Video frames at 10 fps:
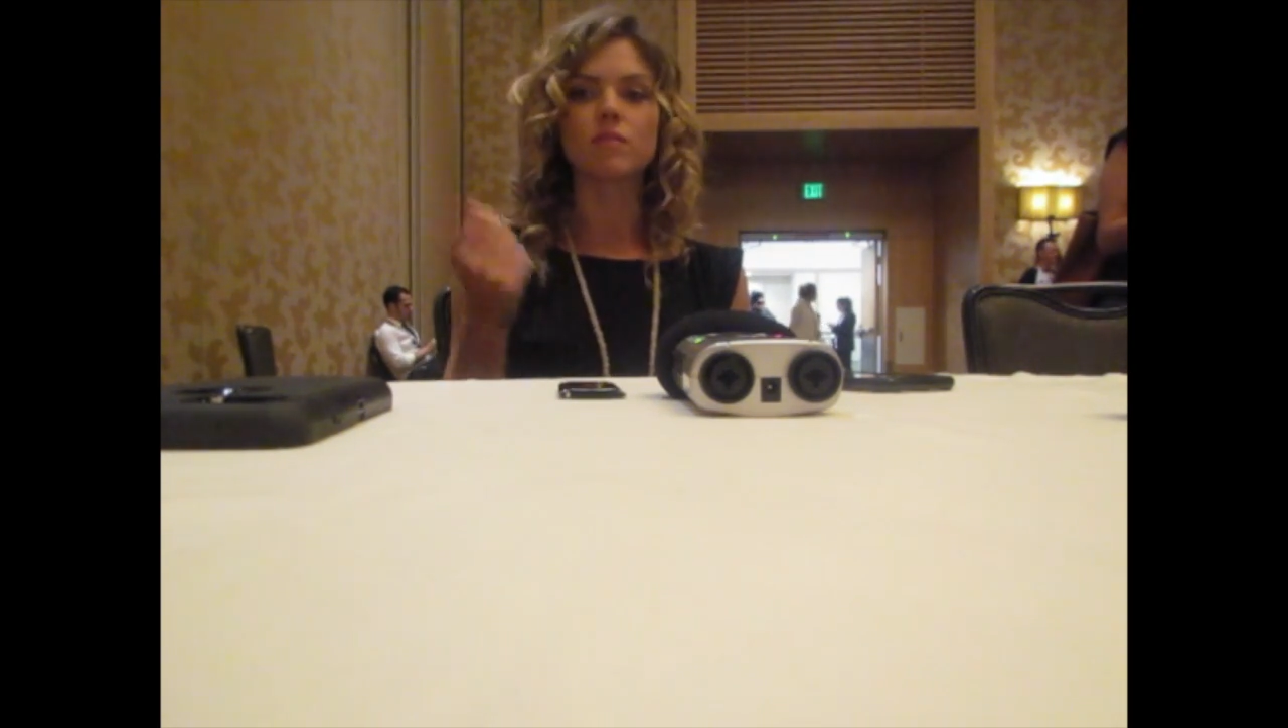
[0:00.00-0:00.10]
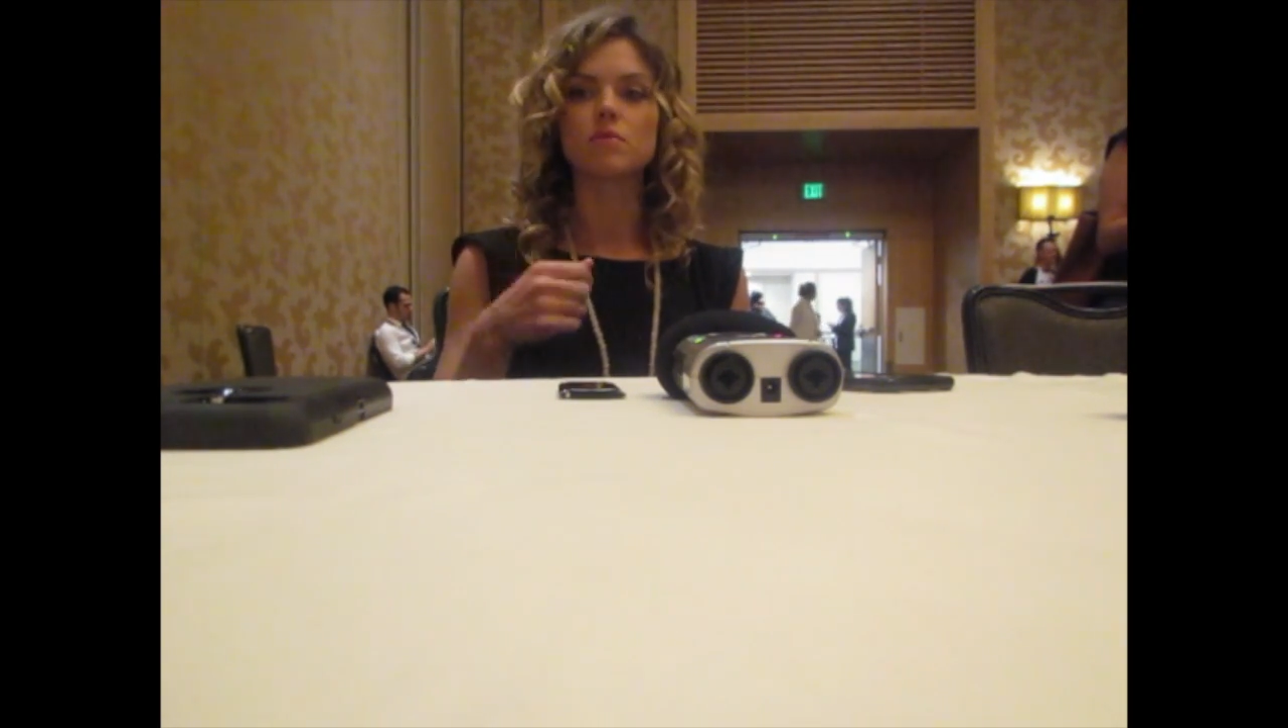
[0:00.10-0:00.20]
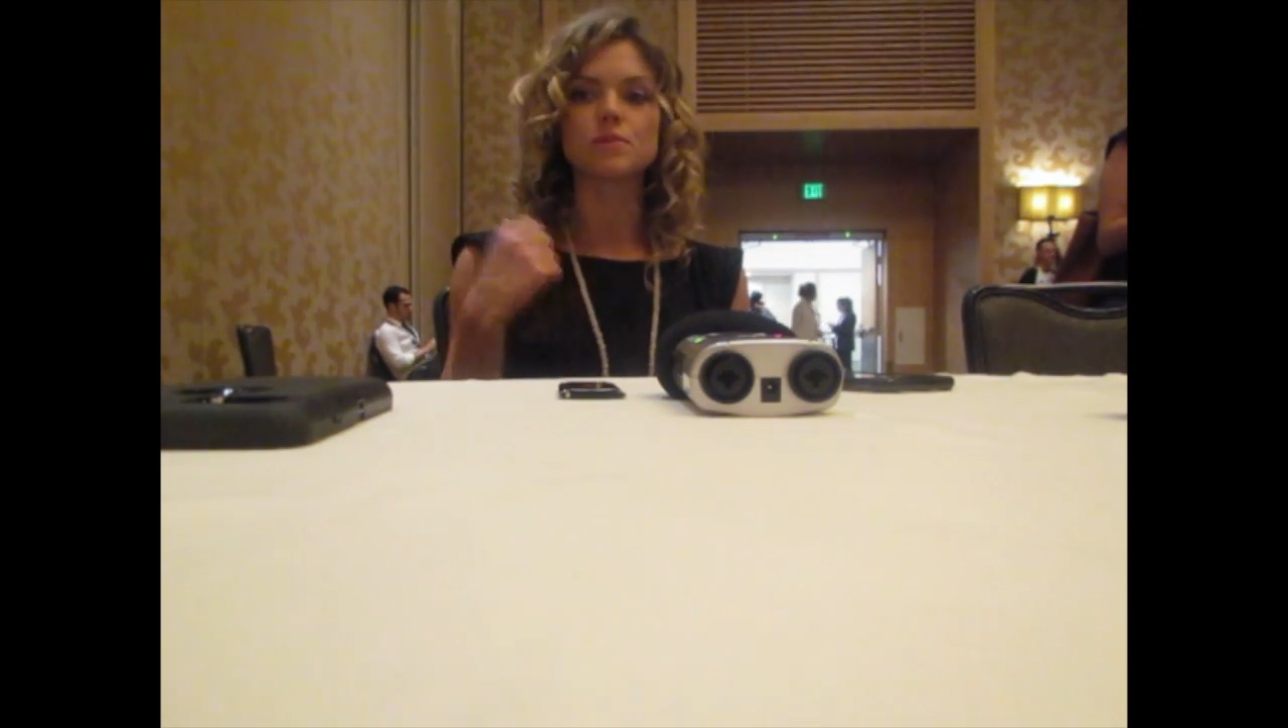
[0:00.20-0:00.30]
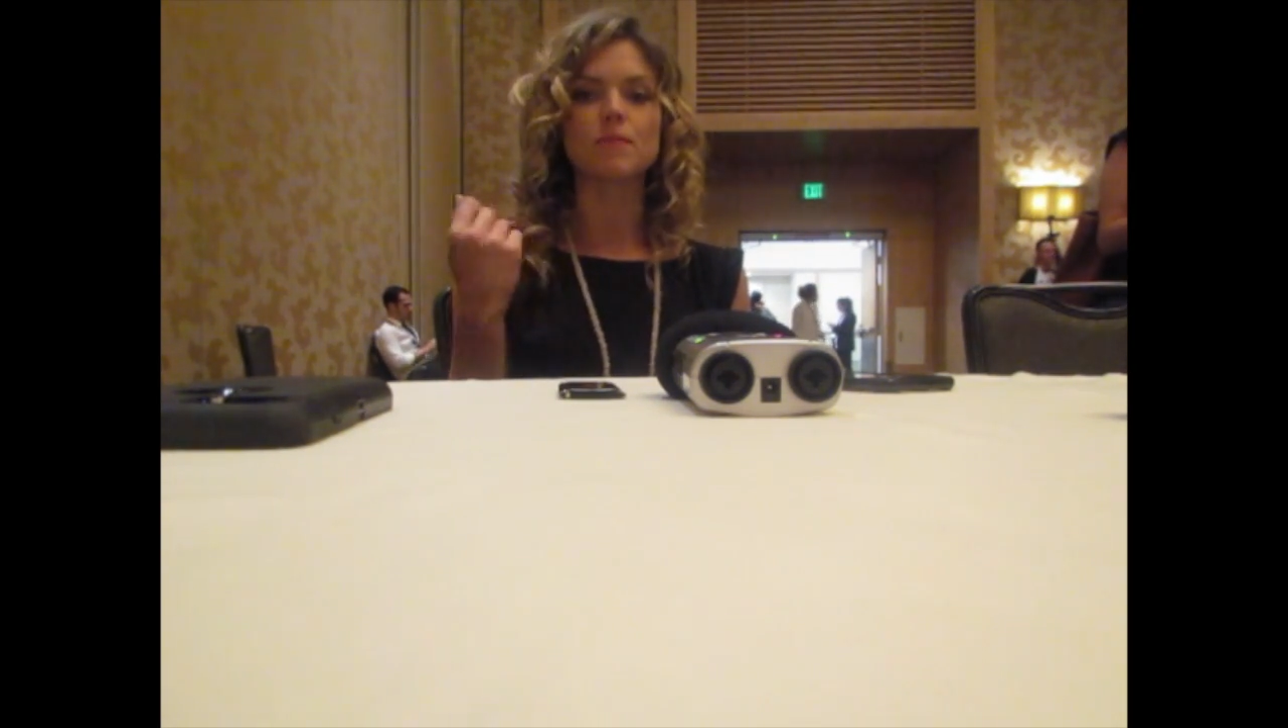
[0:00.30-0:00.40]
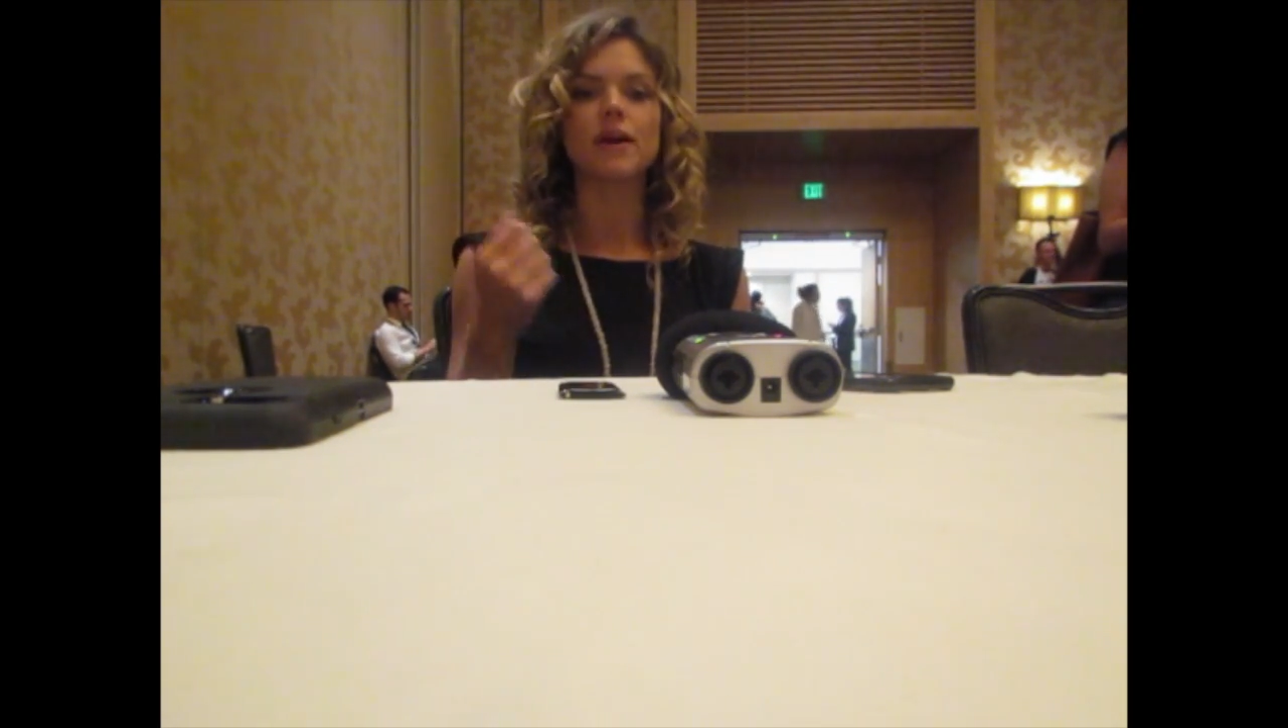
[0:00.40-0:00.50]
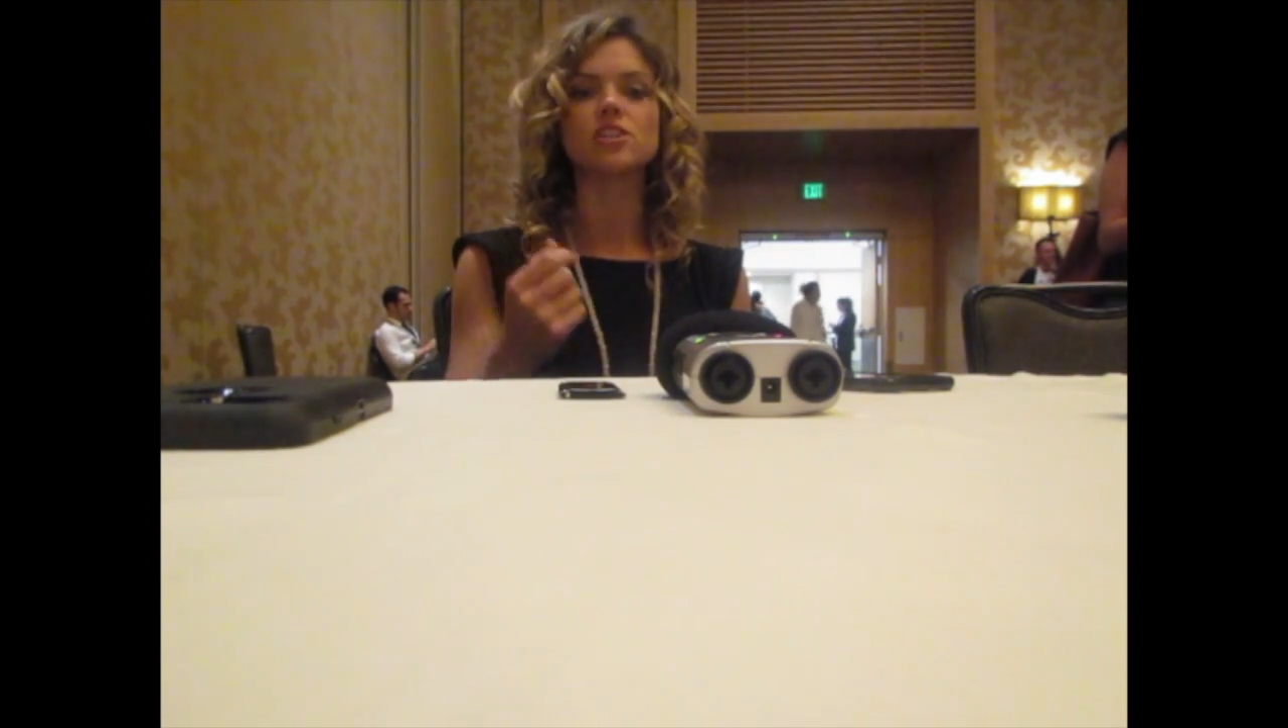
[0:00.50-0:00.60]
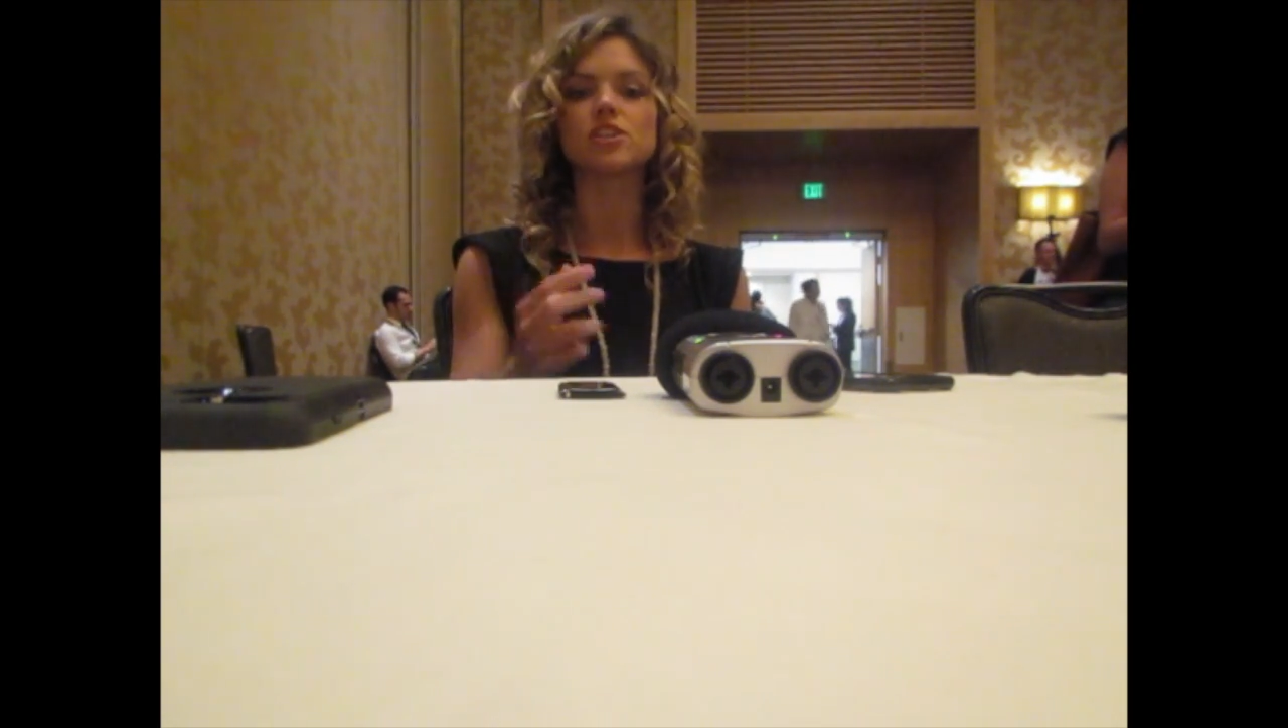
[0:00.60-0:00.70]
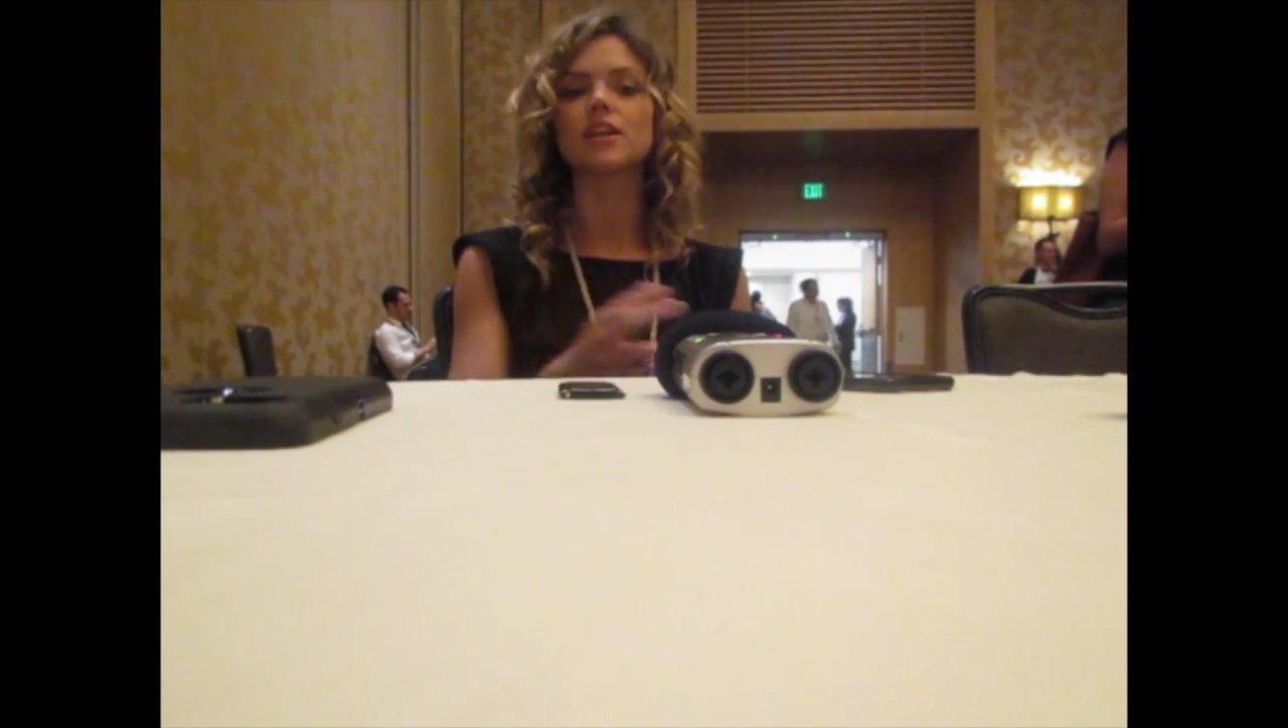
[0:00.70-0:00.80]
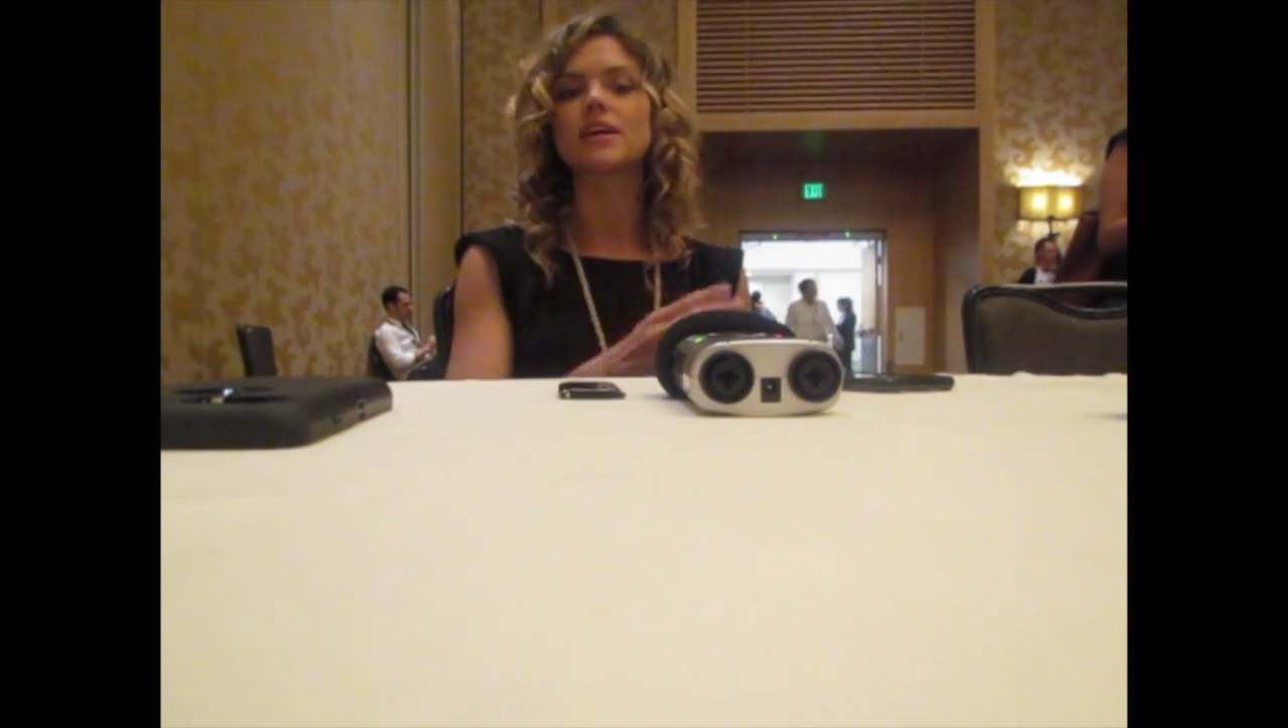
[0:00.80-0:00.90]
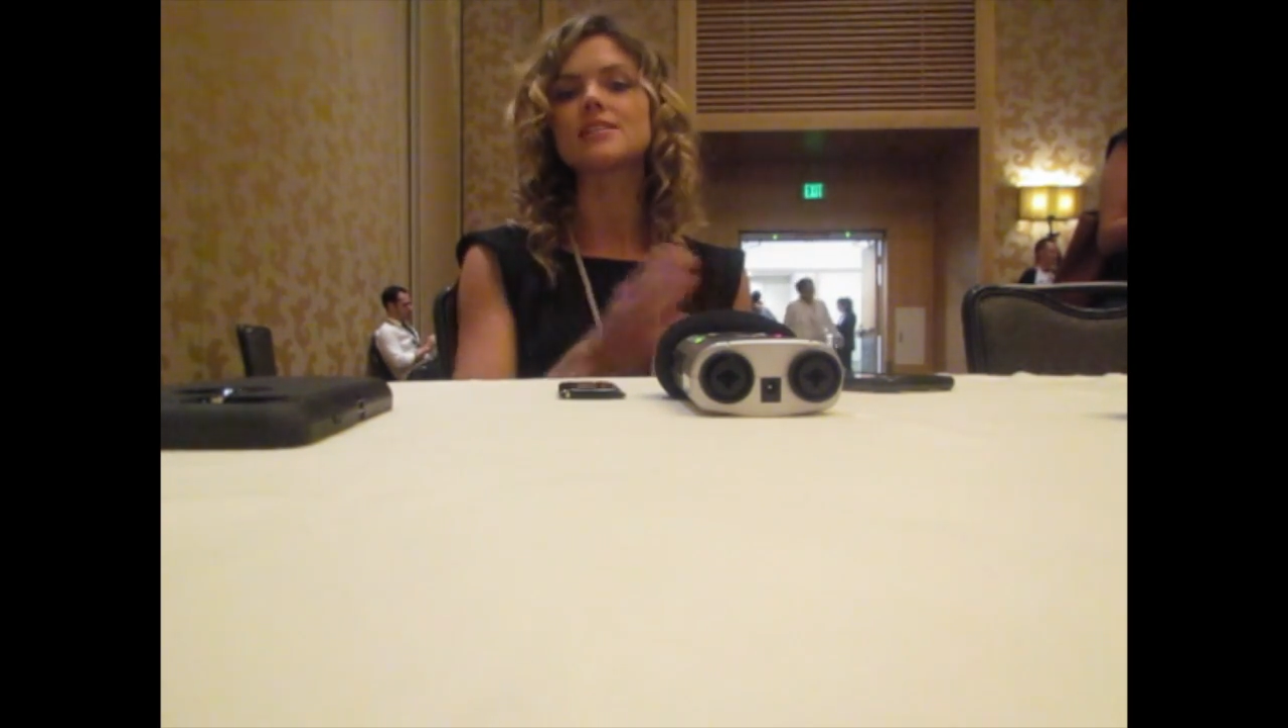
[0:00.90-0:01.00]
them is a page turner,